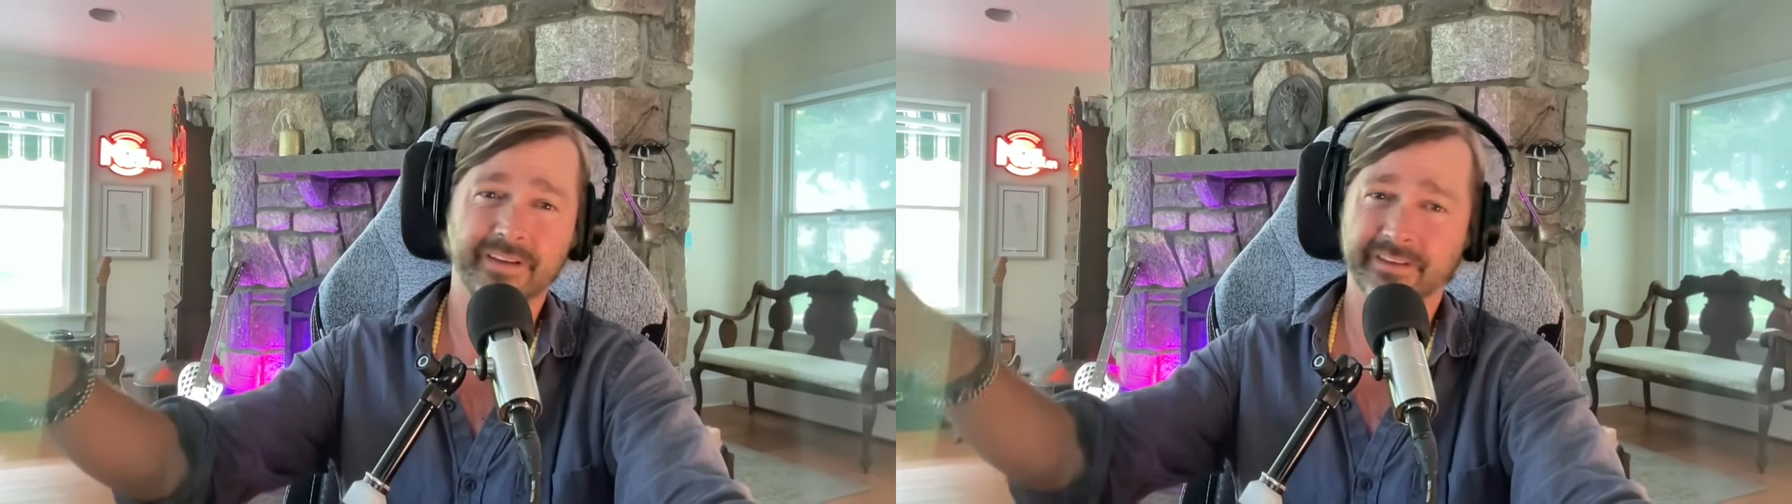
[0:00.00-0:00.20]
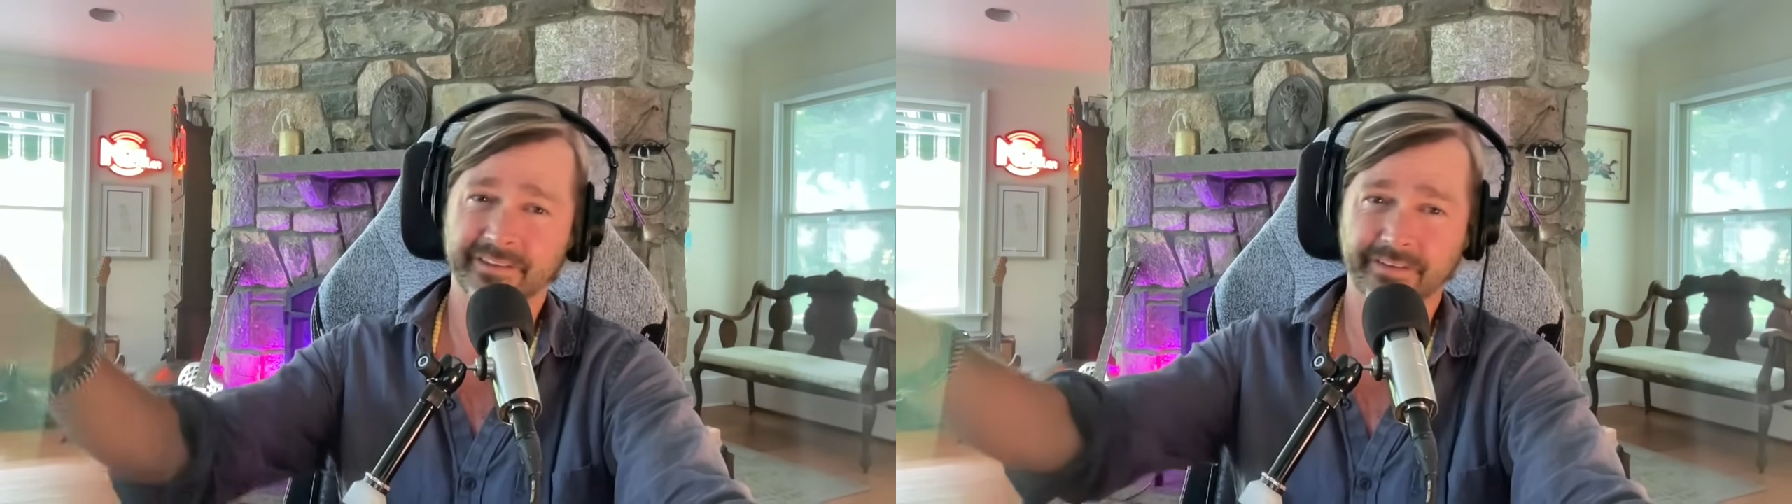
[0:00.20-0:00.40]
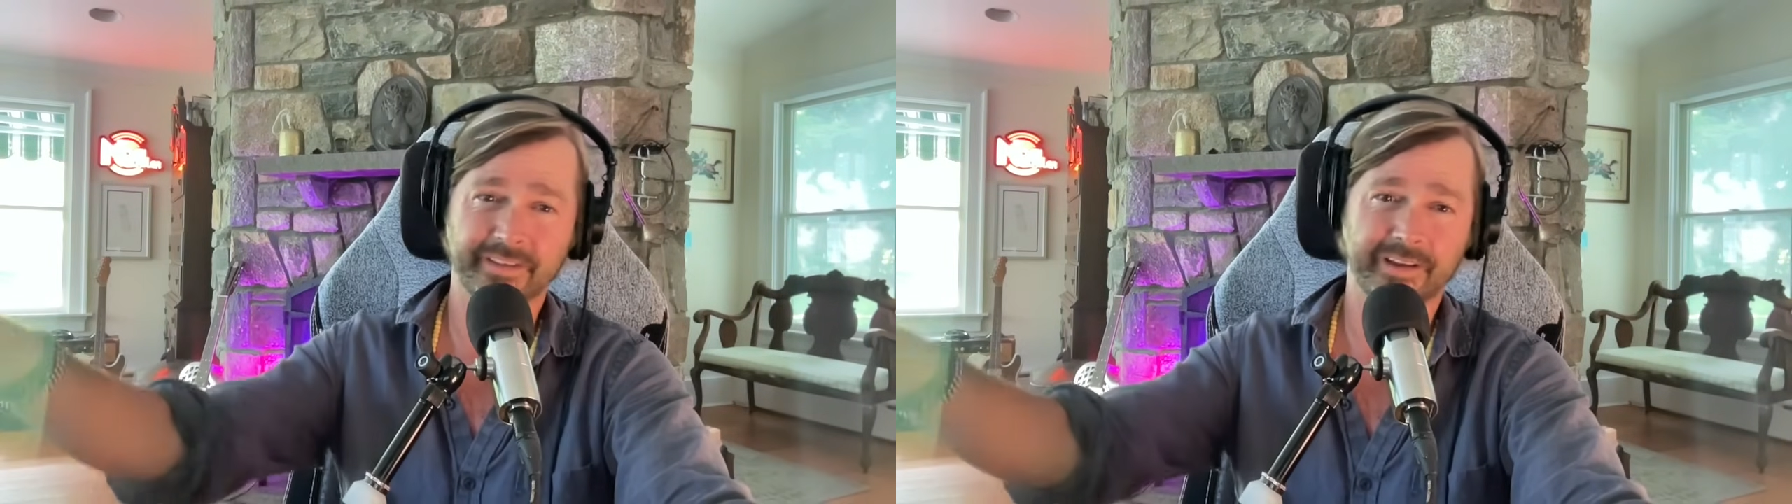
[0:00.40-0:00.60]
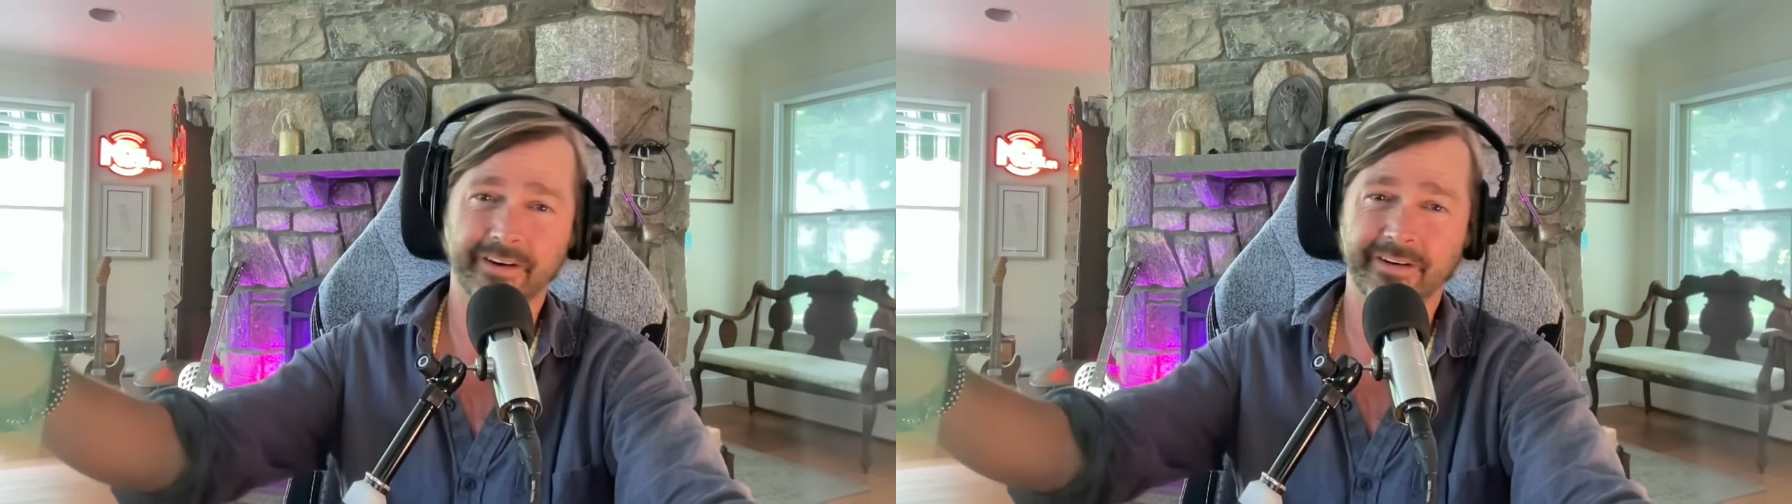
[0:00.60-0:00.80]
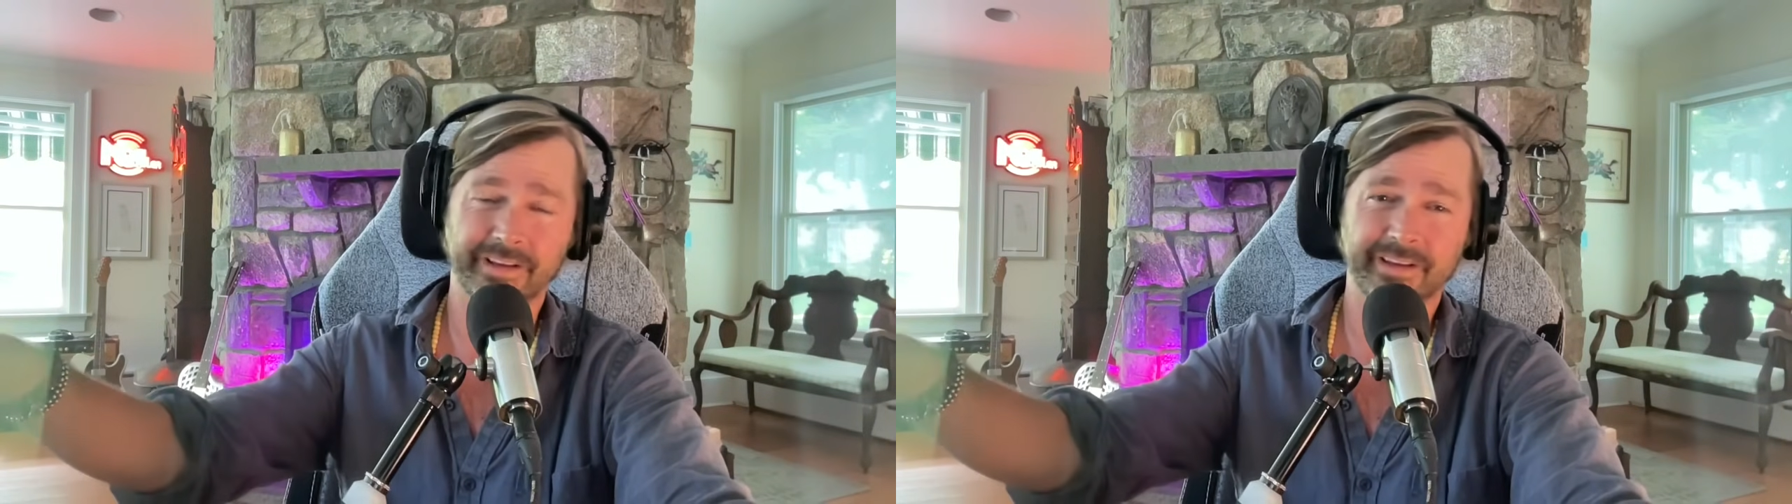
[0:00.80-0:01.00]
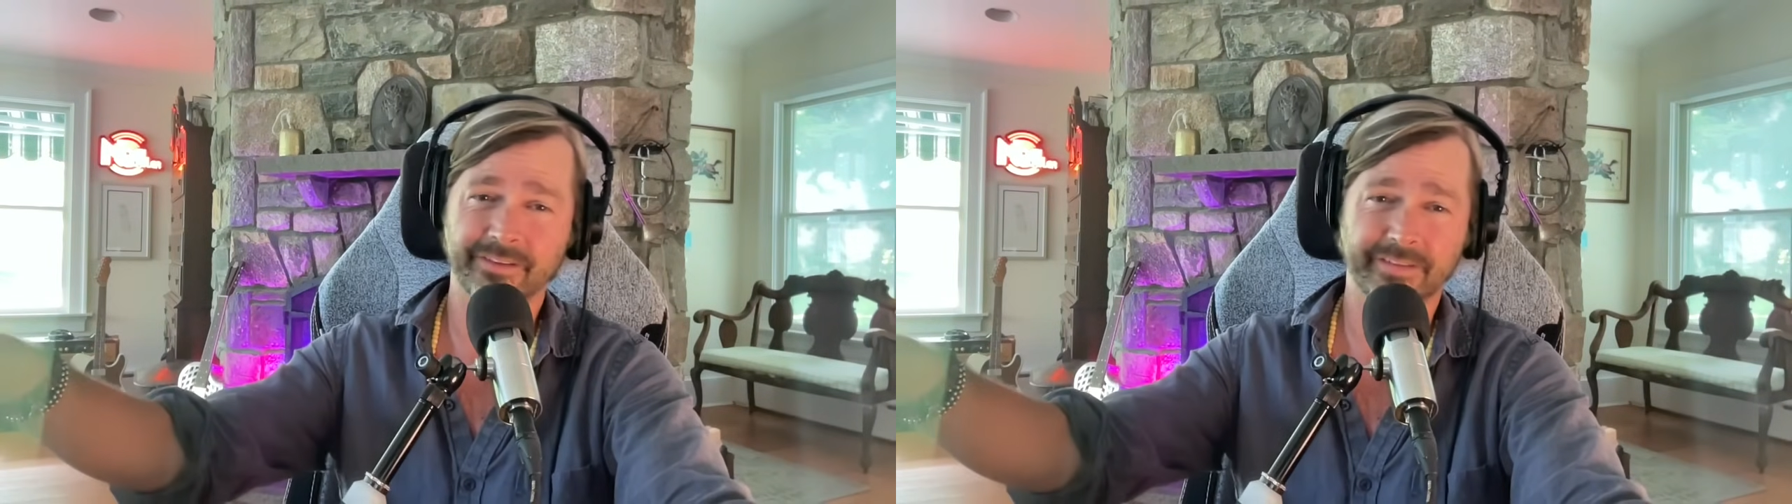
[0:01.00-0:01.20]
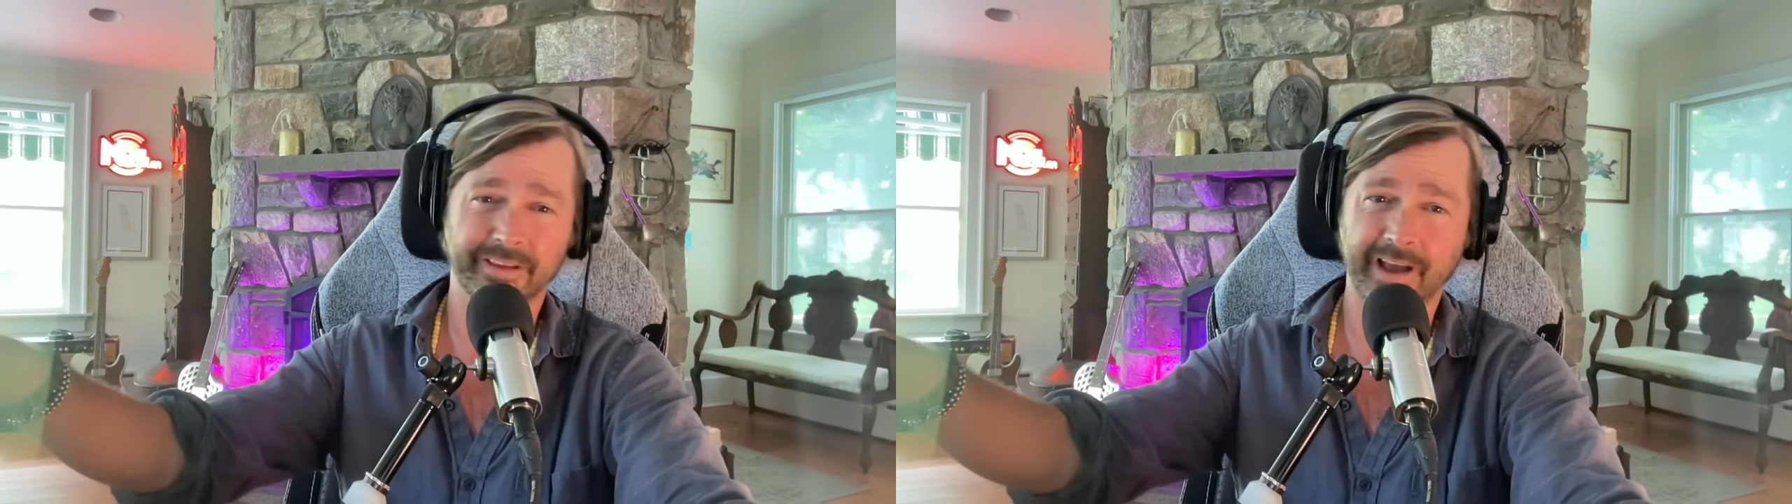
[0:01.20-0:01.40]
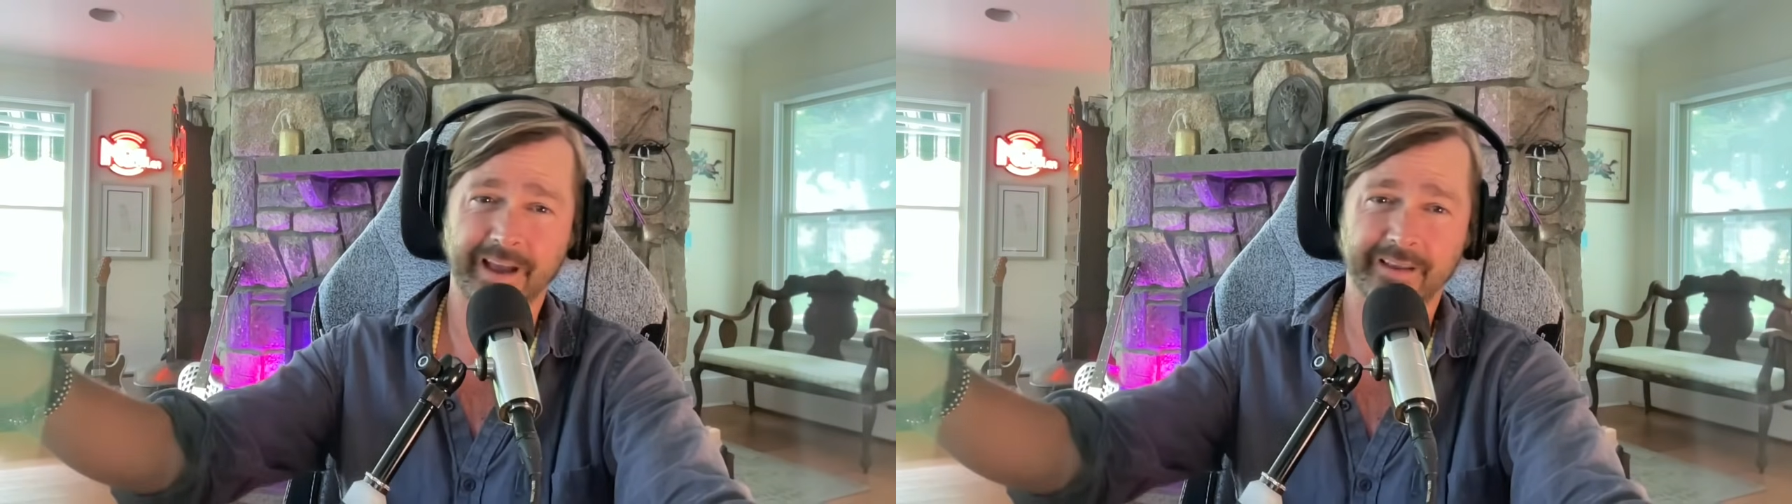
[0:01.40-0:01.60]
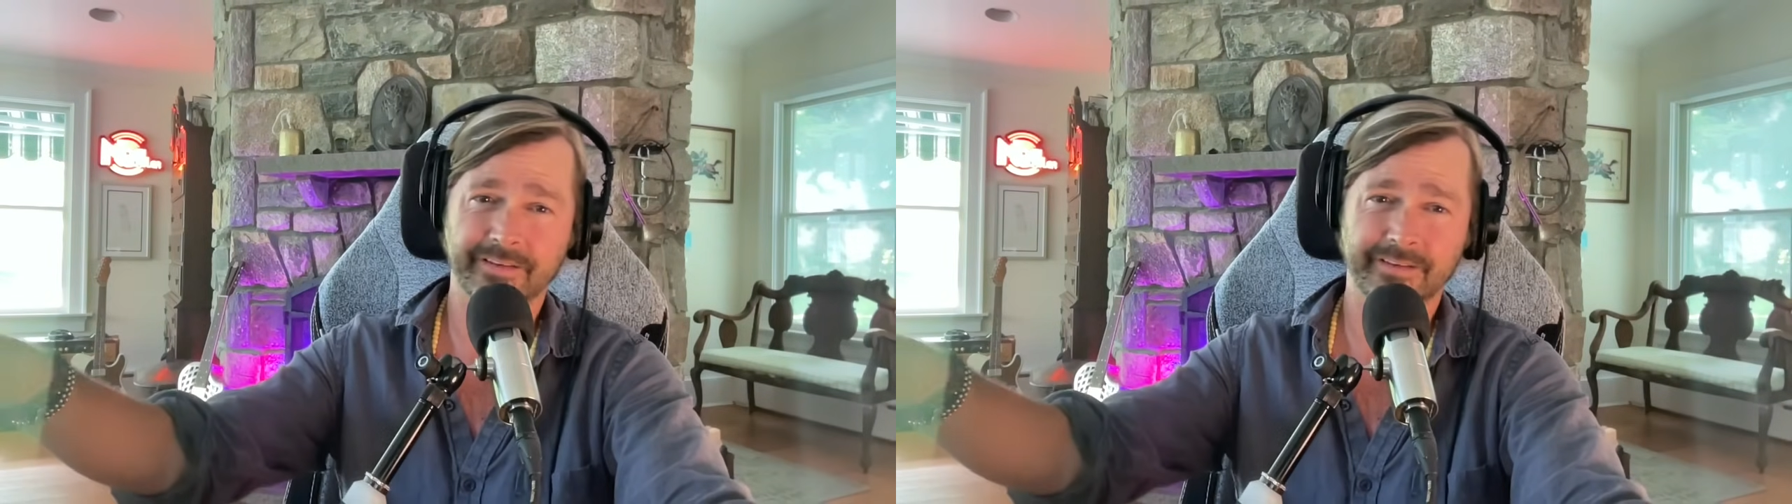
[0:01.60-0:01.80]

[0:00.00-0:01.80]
until they'd already killed the guy